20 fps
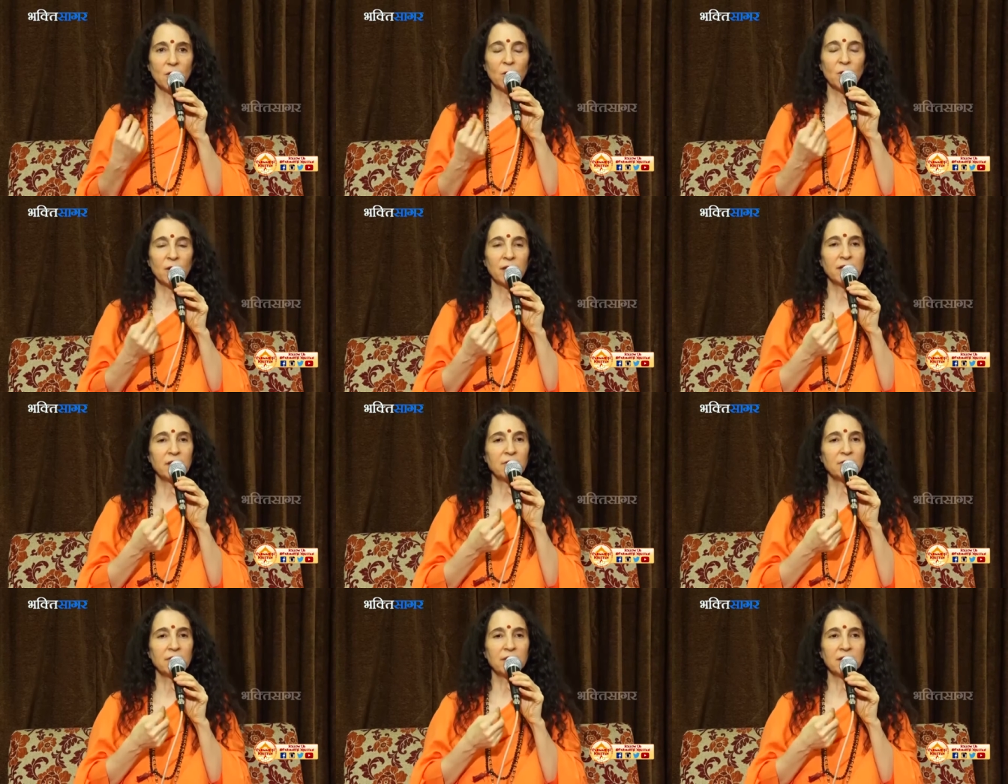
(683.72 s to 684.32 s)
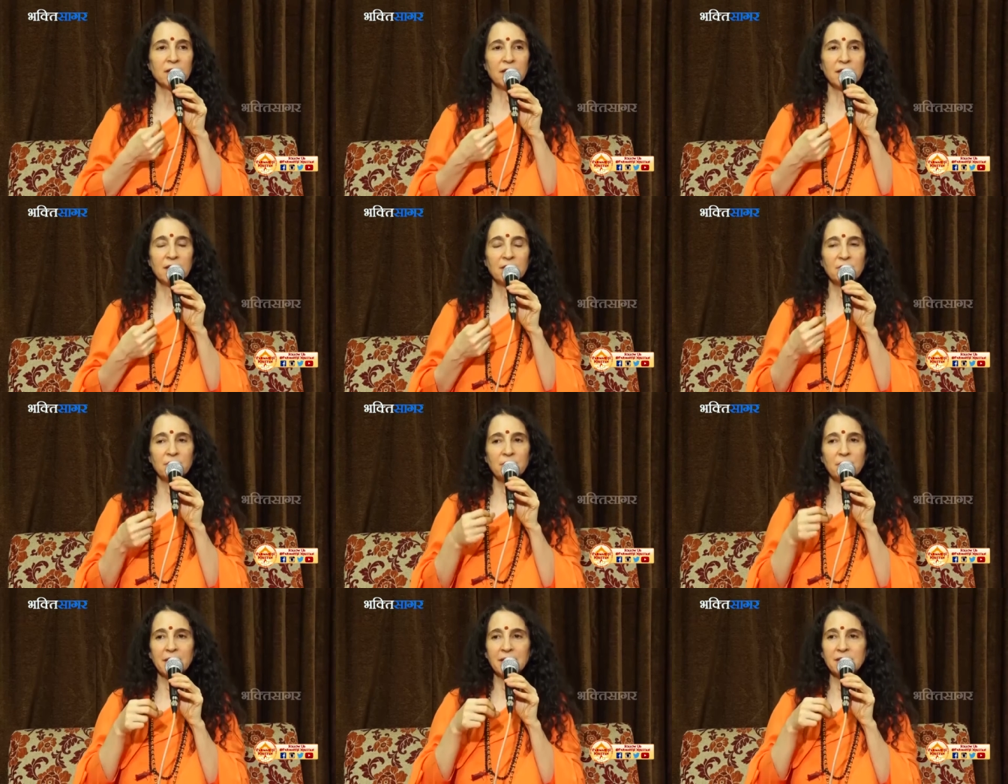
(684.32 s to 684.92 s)
or even
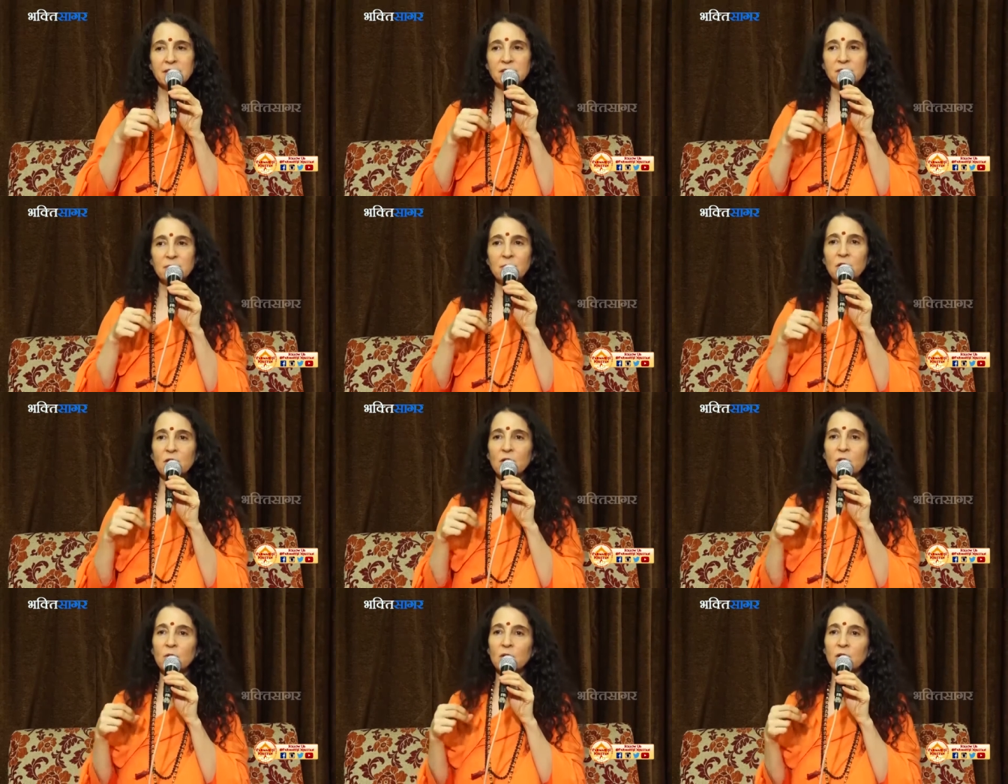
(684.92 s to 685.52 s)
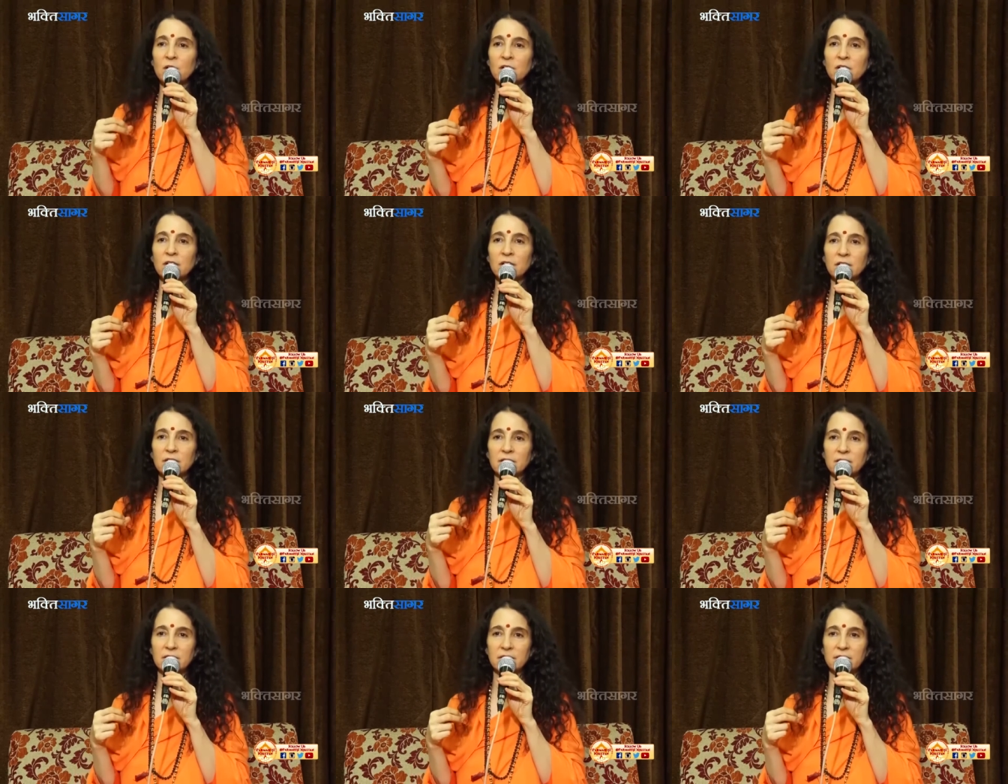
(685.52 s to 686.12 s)
even my small
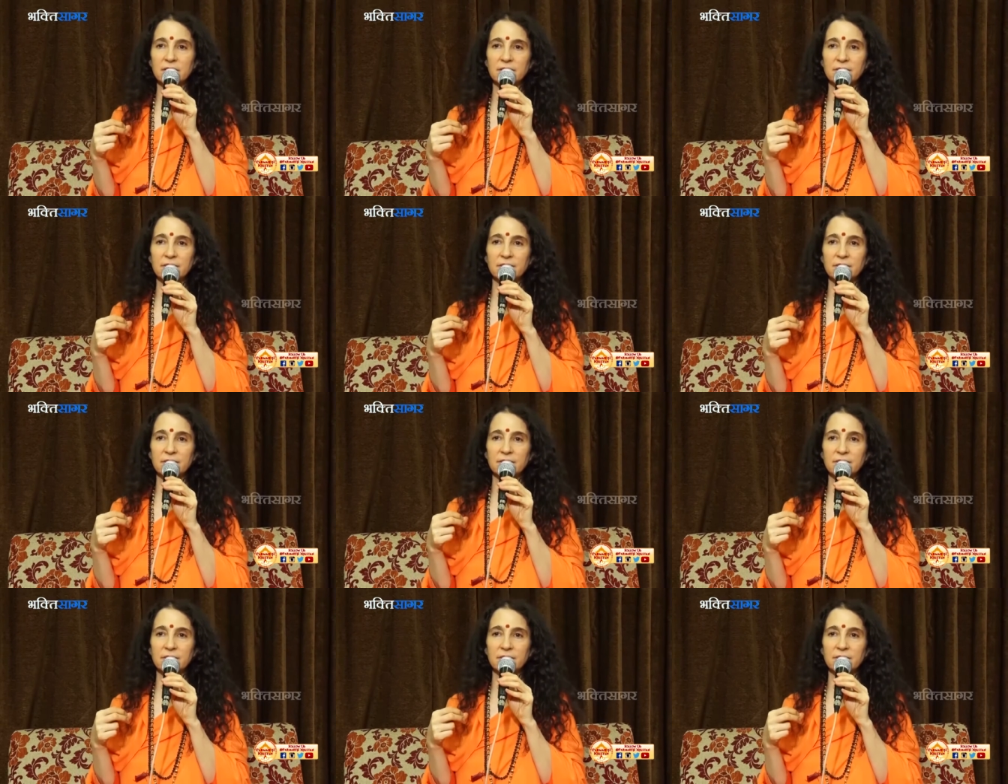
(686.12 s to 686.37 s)
world